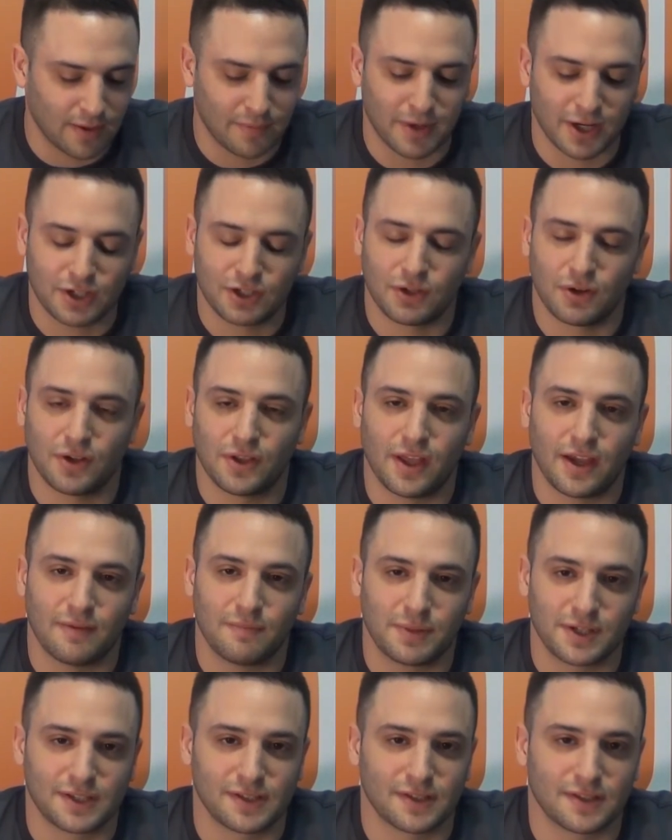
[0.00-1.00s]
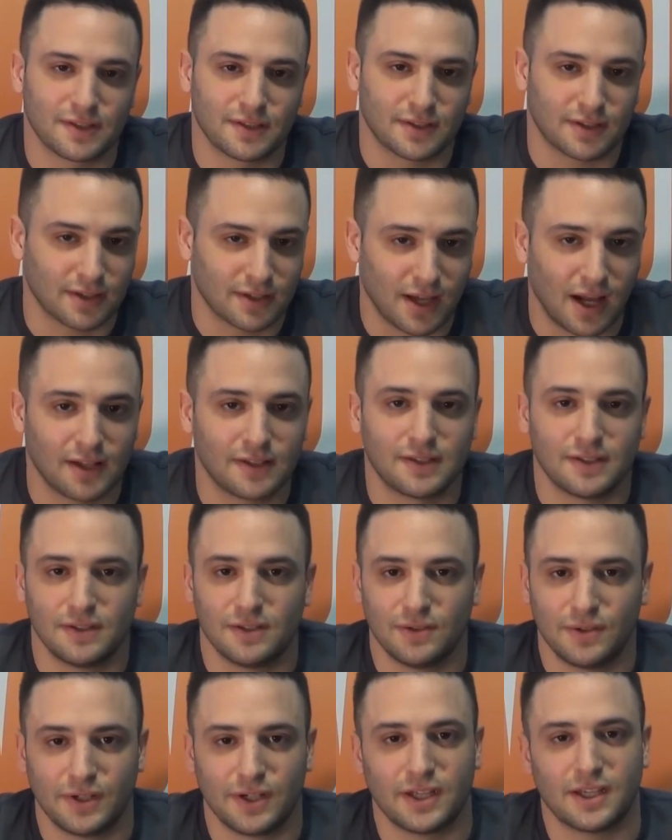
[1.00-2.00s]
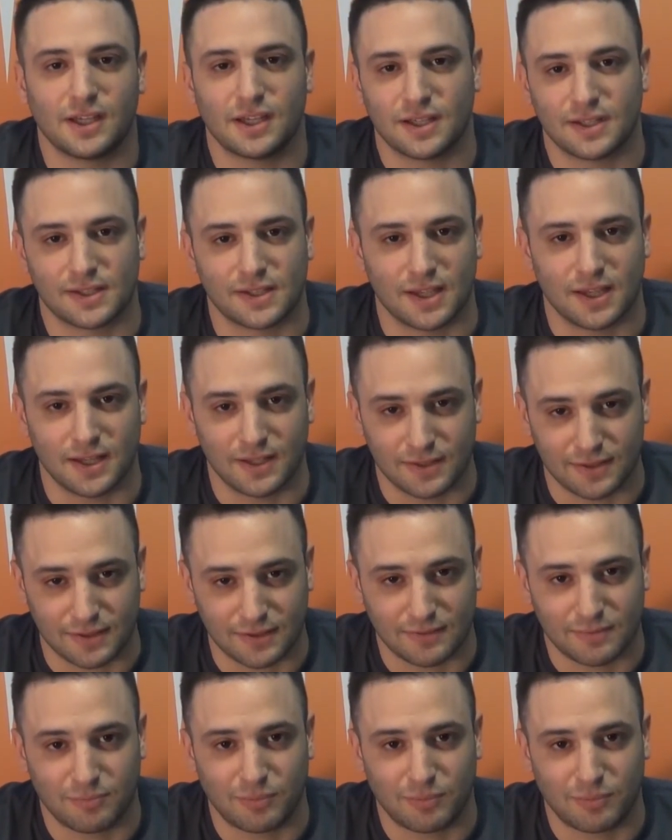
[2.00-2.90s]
to make sure that business continuity is